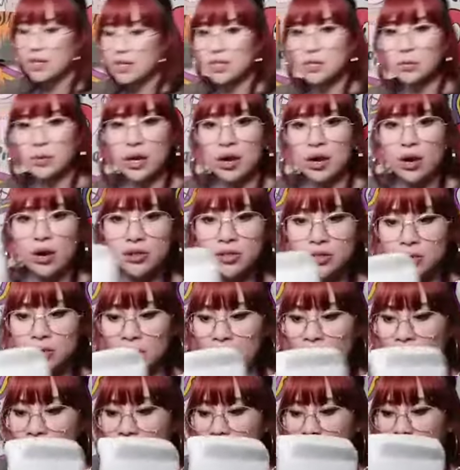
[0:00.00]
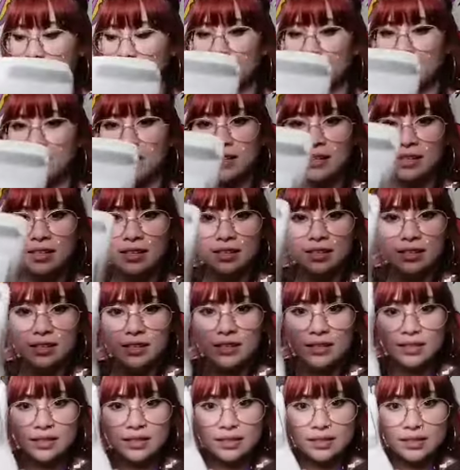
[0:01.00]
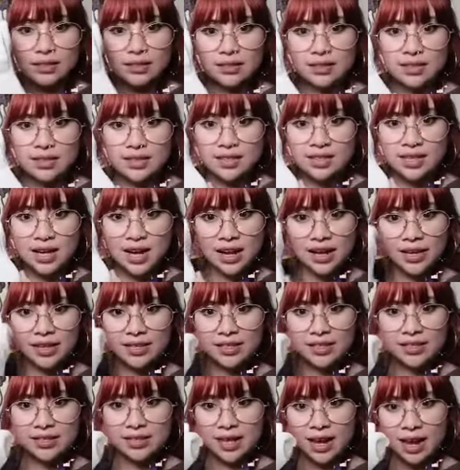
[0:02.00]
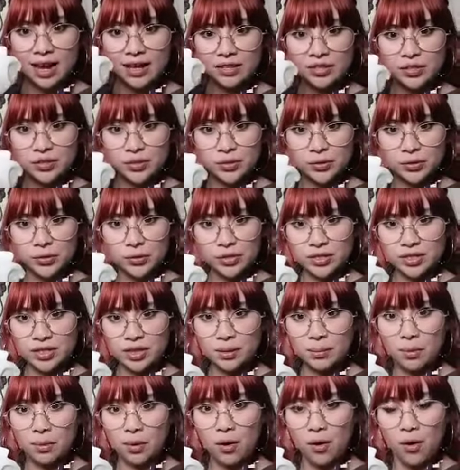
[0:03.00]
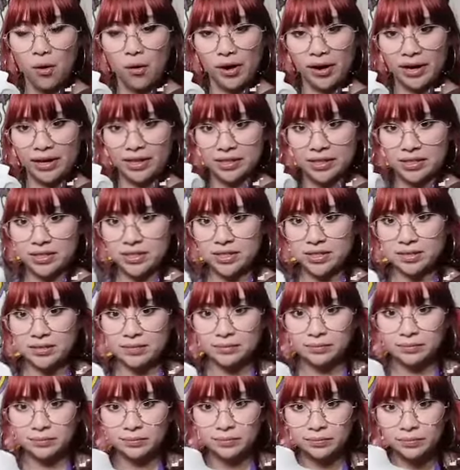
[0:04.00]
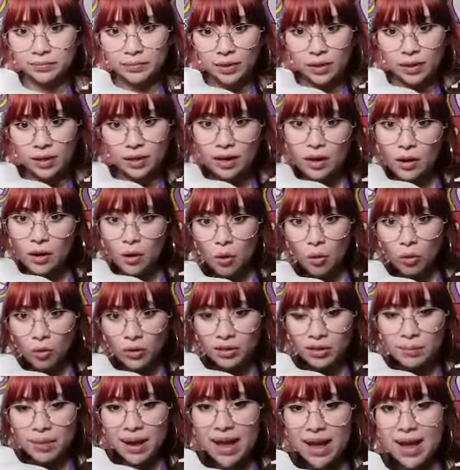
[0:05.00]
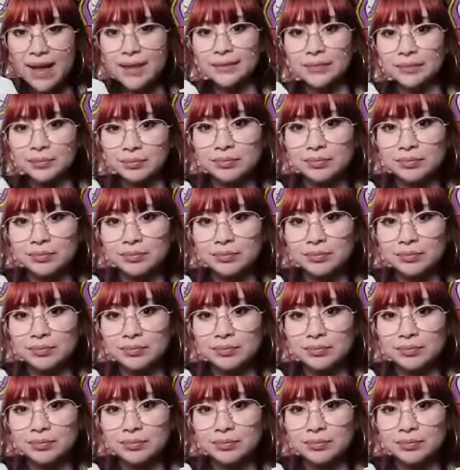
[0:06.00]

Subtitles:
we also have designs that suits the boys or the men.